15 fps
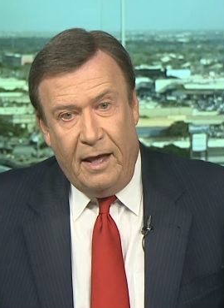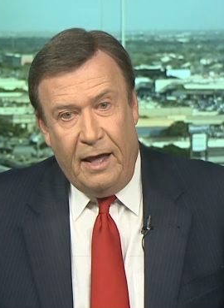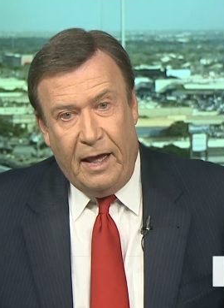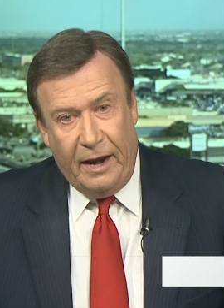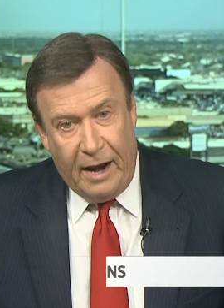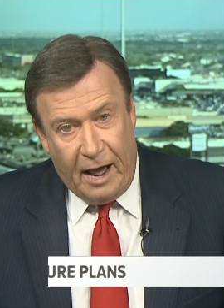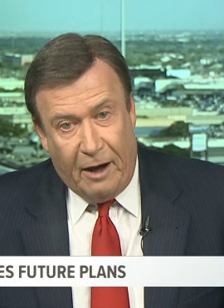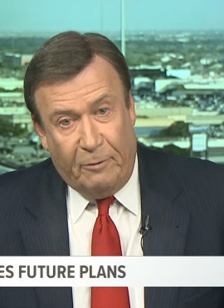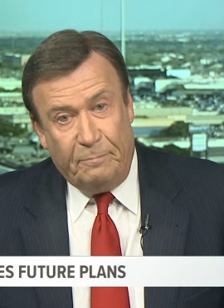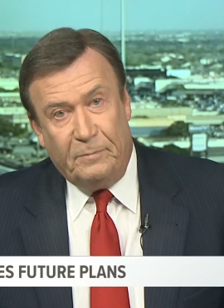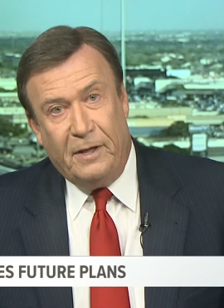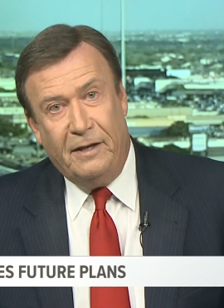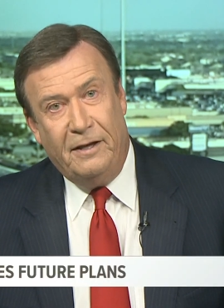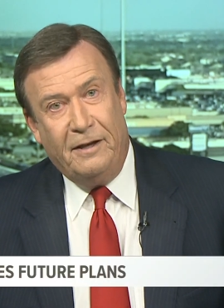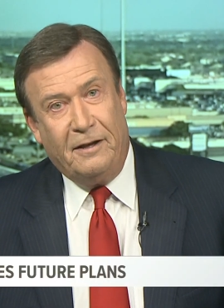And now
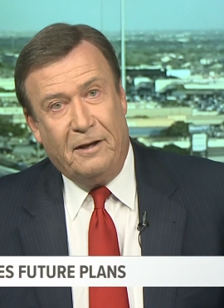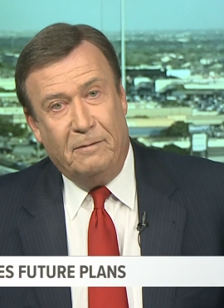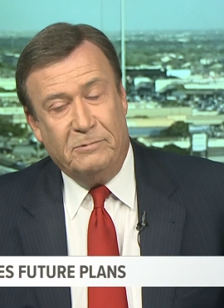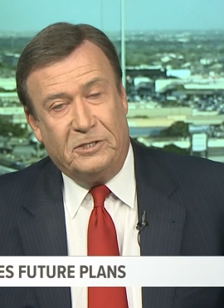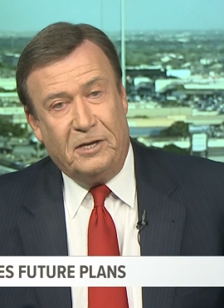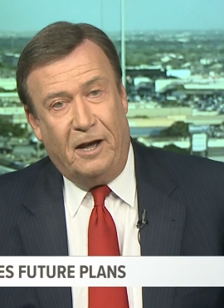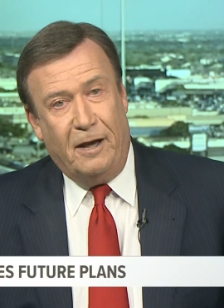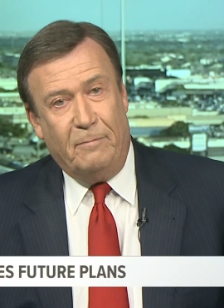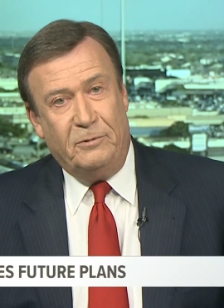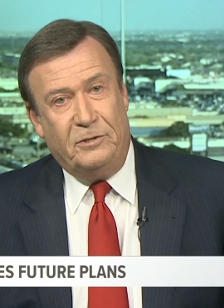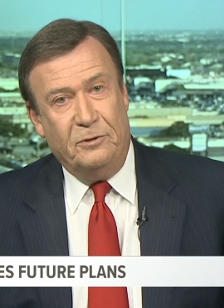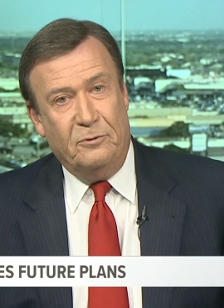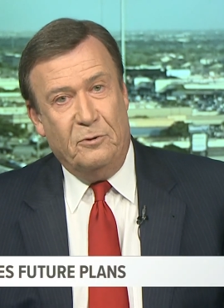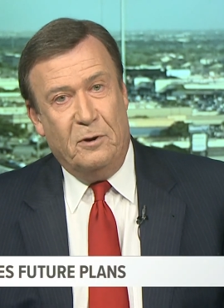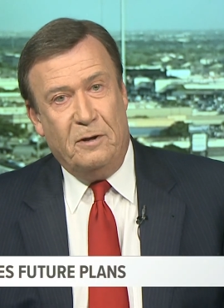comes time
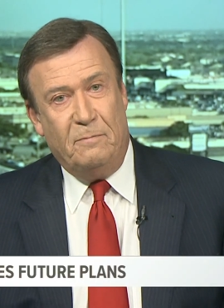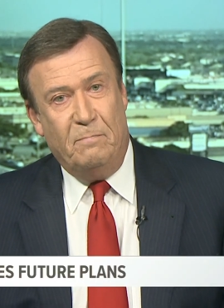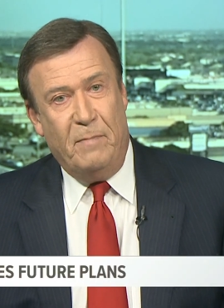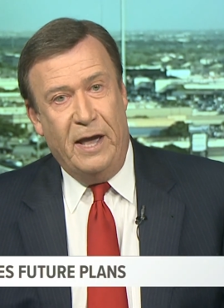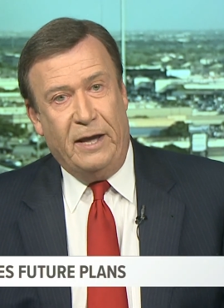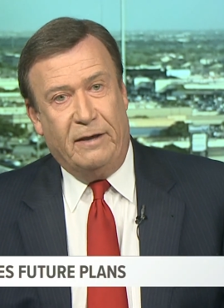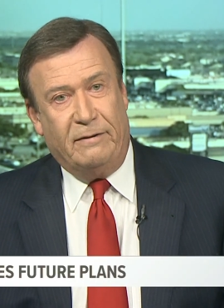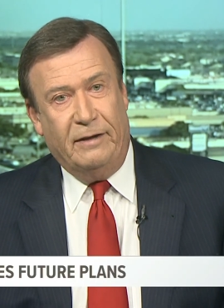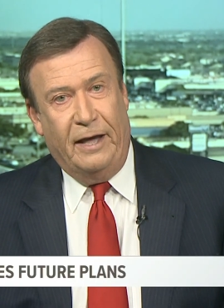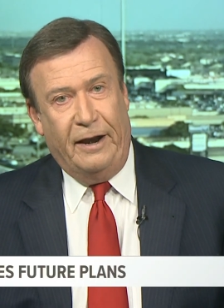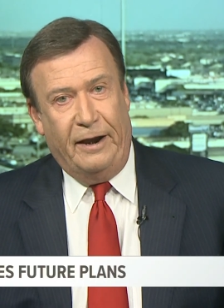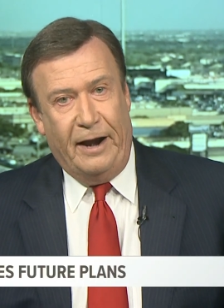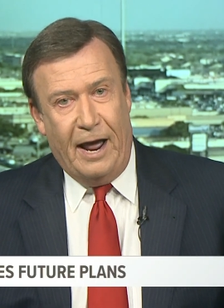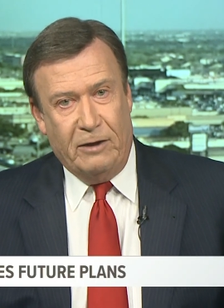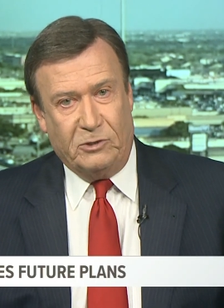to make an
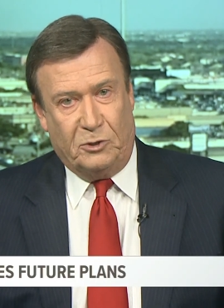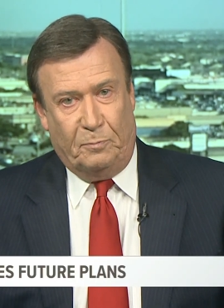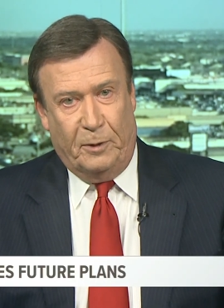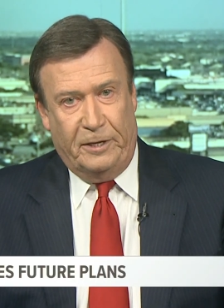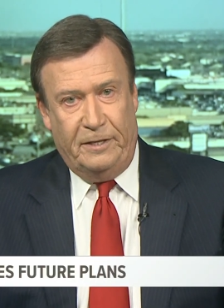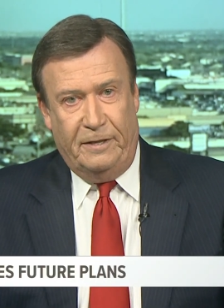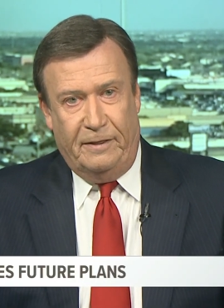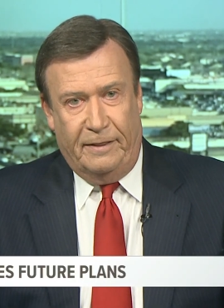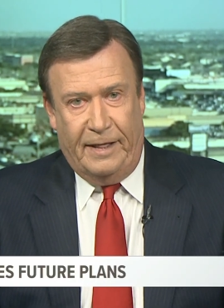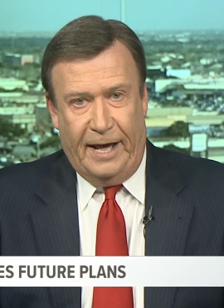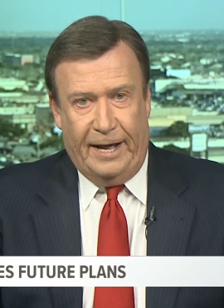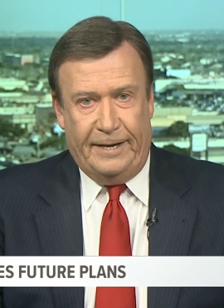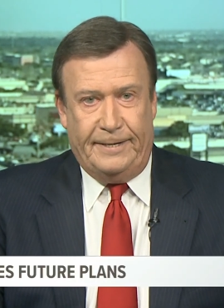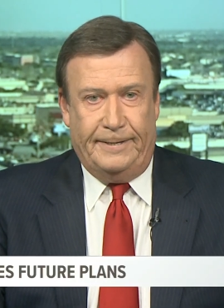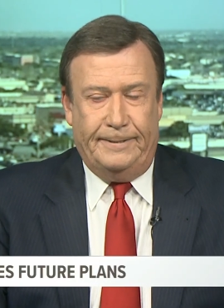announcement
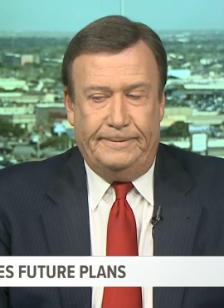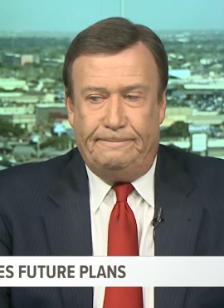that